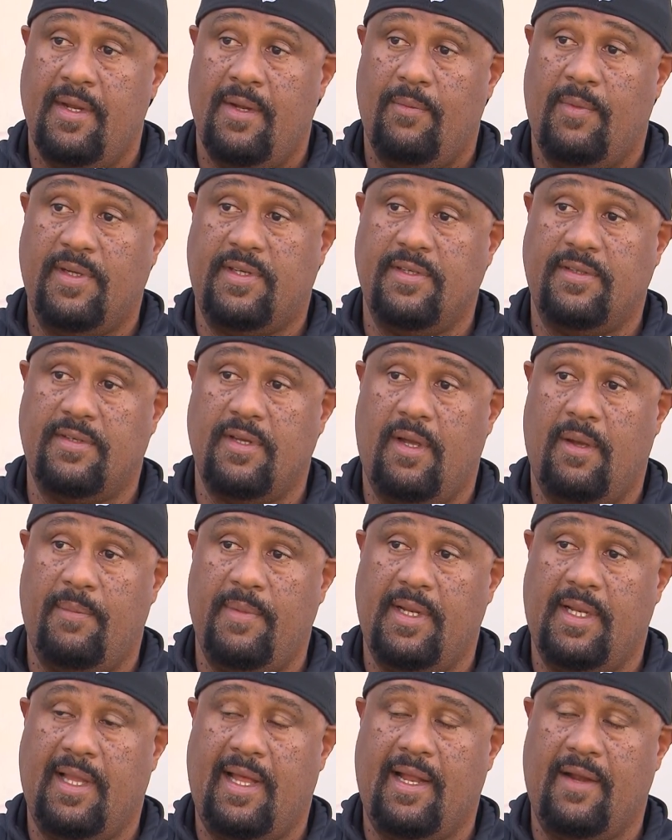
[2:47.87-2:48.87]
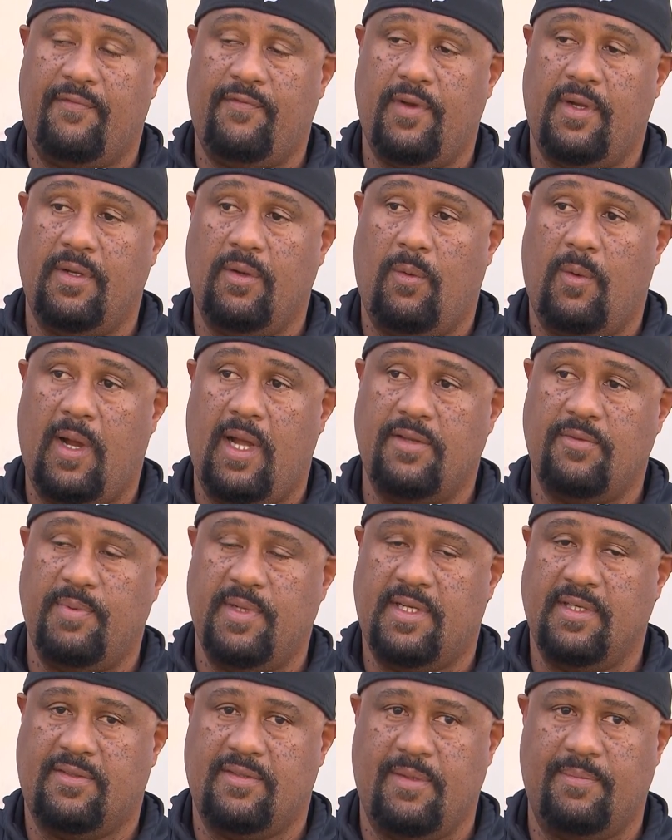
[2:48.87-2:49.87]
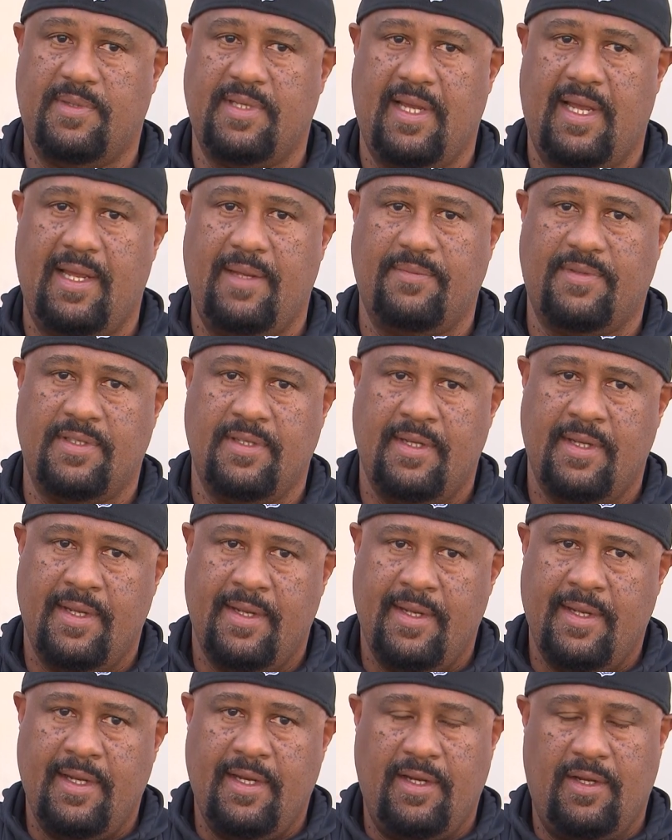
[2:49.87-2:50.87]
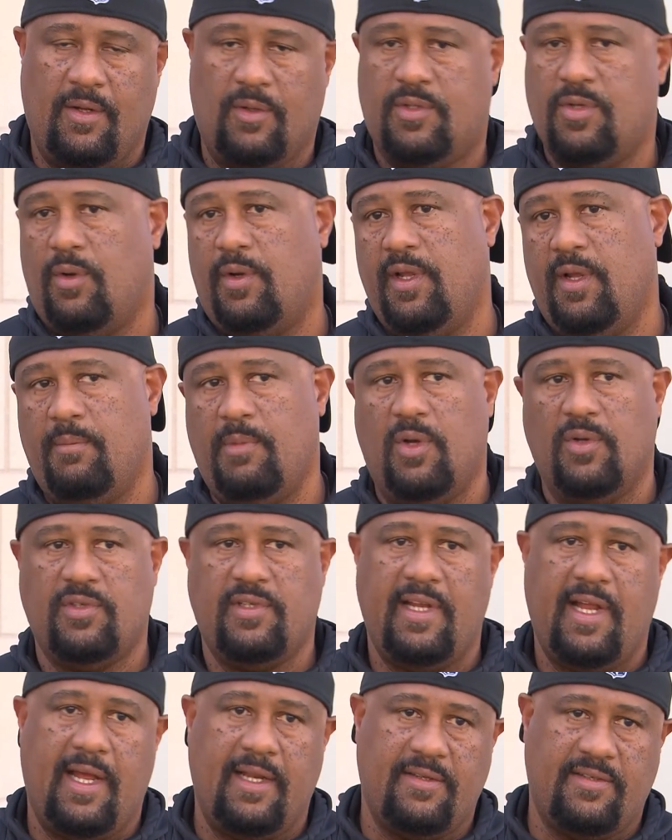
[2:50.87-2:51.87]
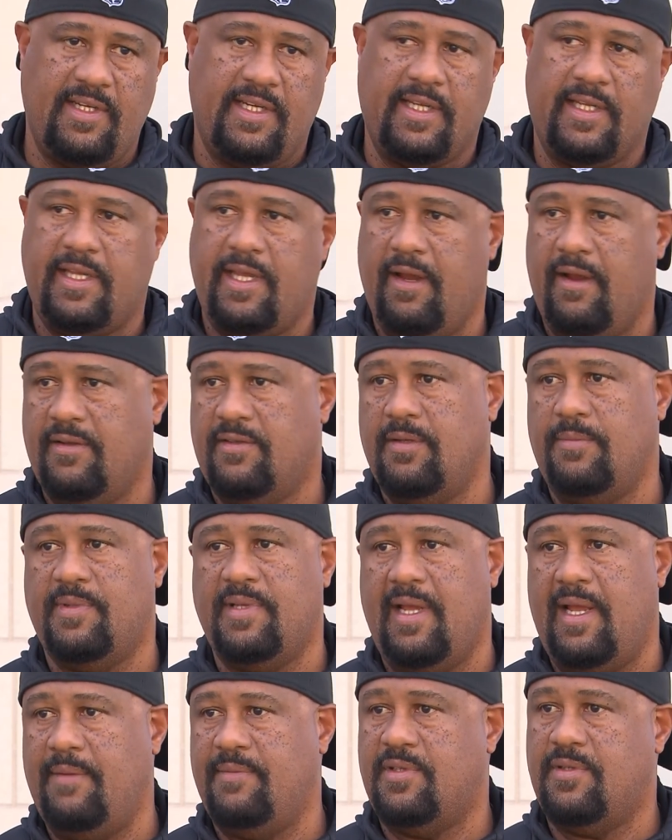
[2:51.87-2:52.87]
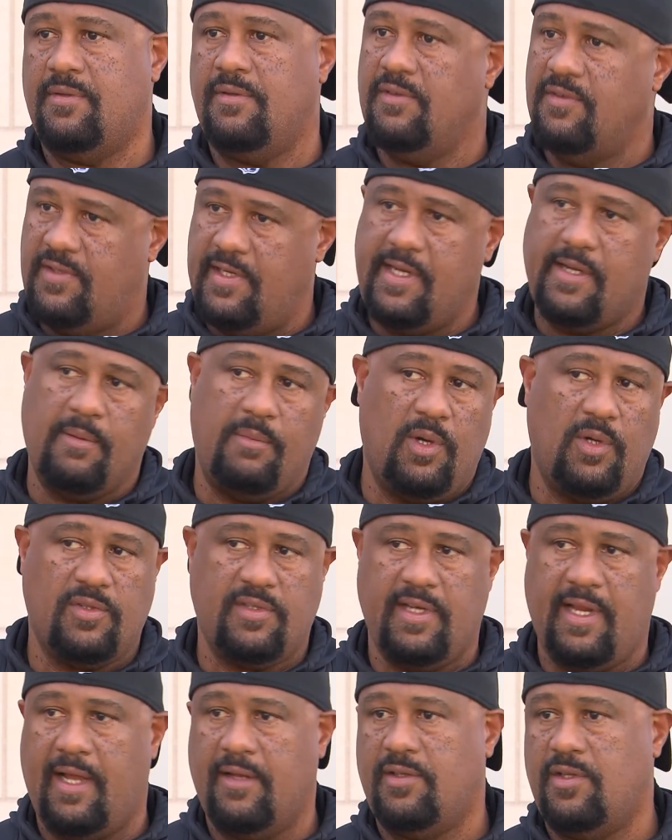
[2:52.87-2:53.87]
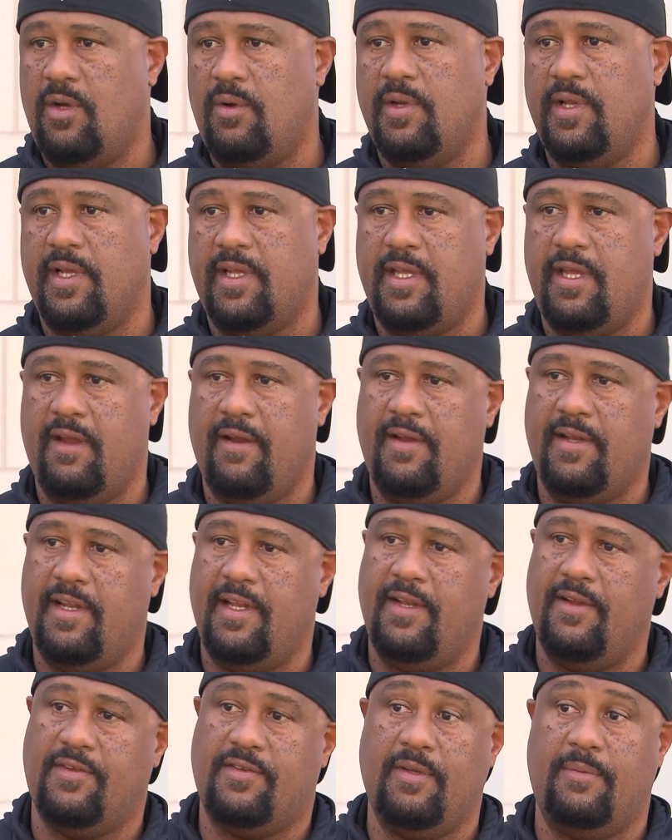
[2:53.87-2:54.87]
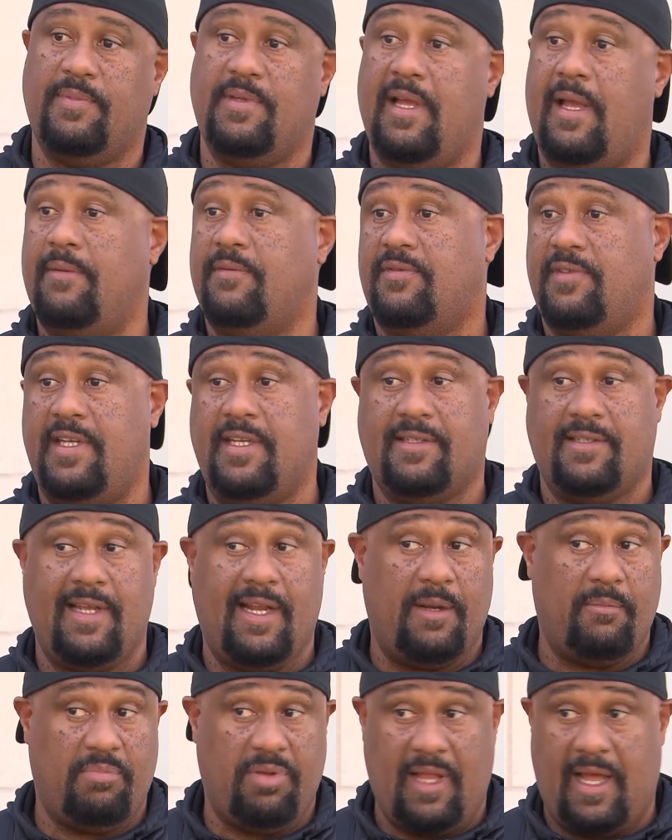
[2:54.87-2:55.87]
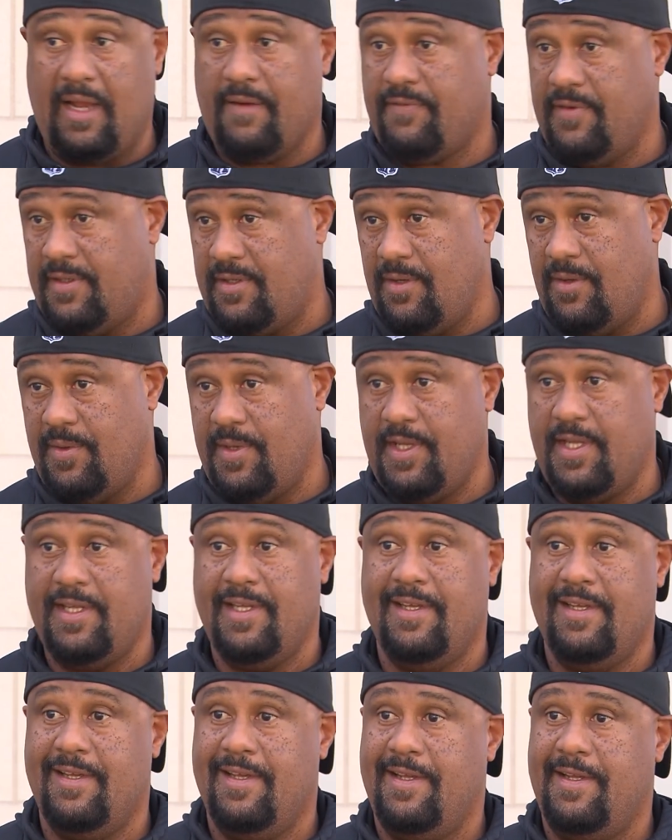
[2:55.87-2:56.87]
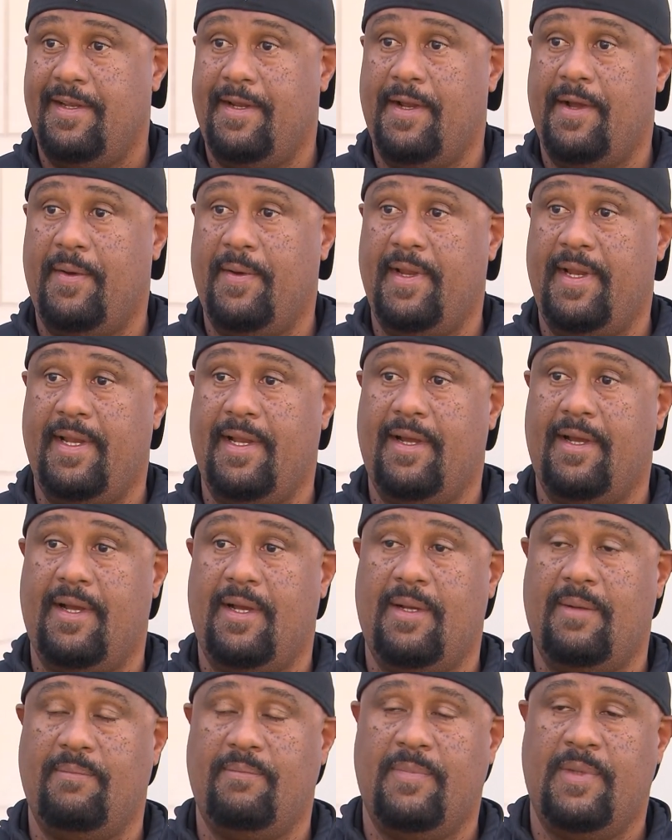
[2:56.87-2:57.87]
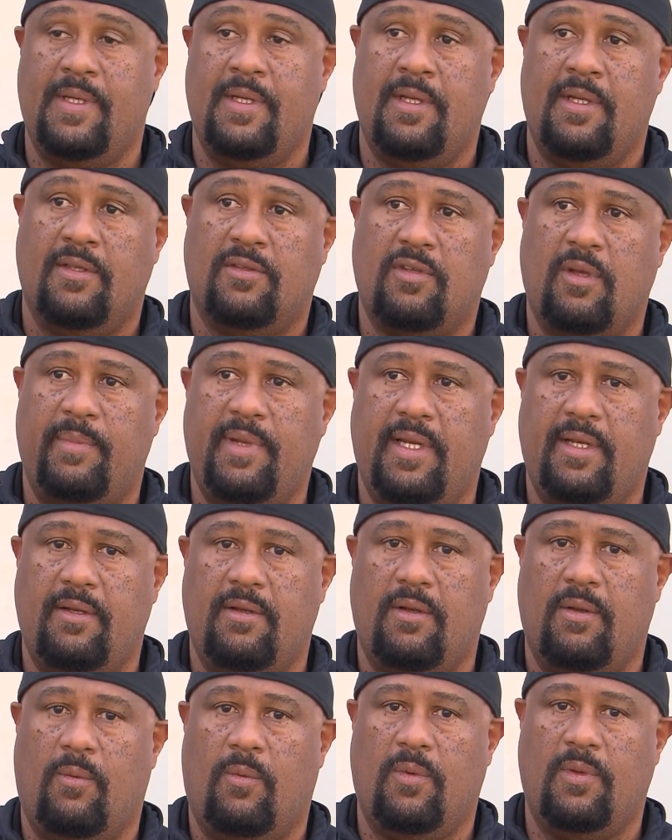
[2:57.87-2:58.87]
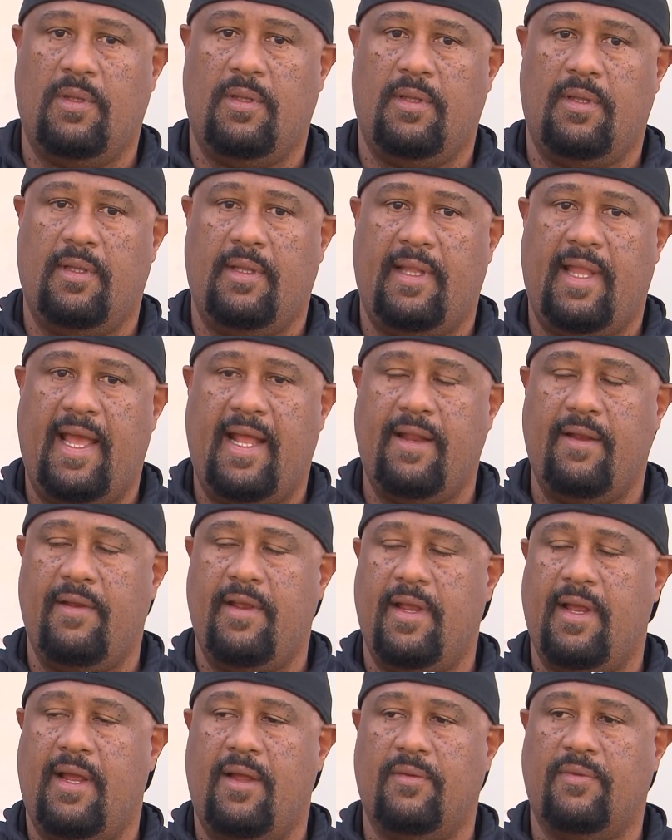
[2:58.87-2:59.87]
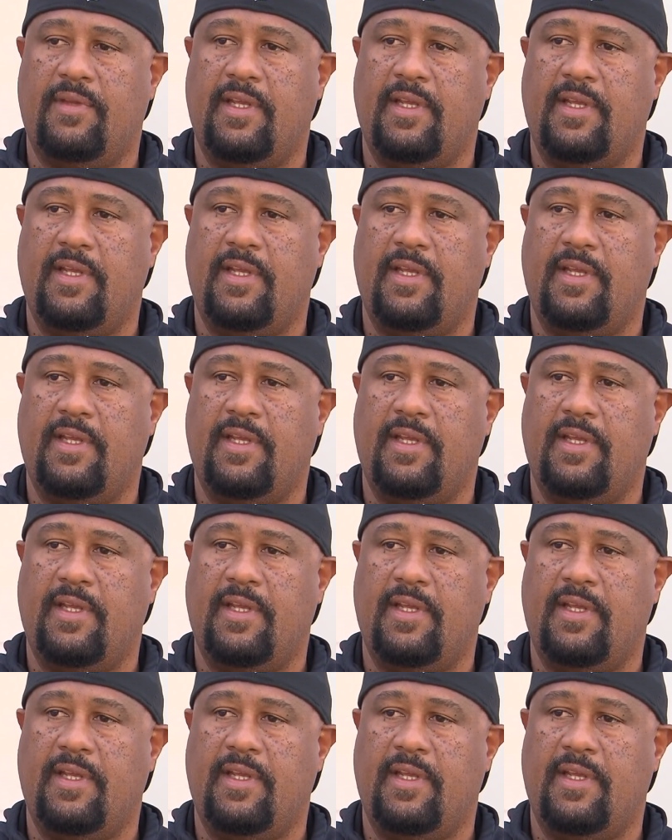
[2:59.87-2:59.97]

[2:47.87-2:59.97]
which is um, I mean, a lot of fun to watch, because sometimes, you know, Tony will motion out, Zeke will carry. Sometimes Zeke will motion out, Tony will carry. And then there's sometimes Zeke's got a block for Tony, you know. And um, so I mean the, that area, I don't